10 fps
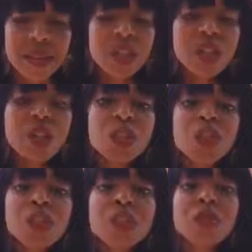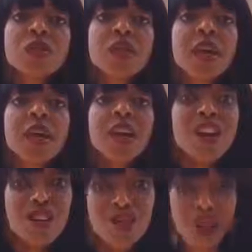So it's not just to say,
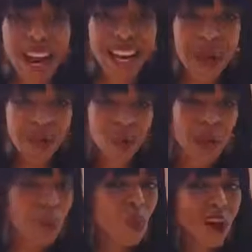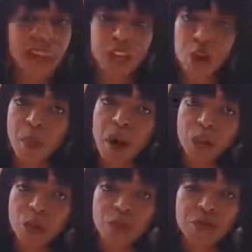great, I'm doing well, and you march
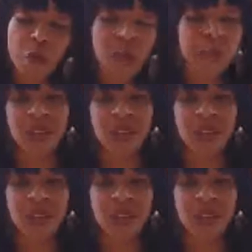on forward,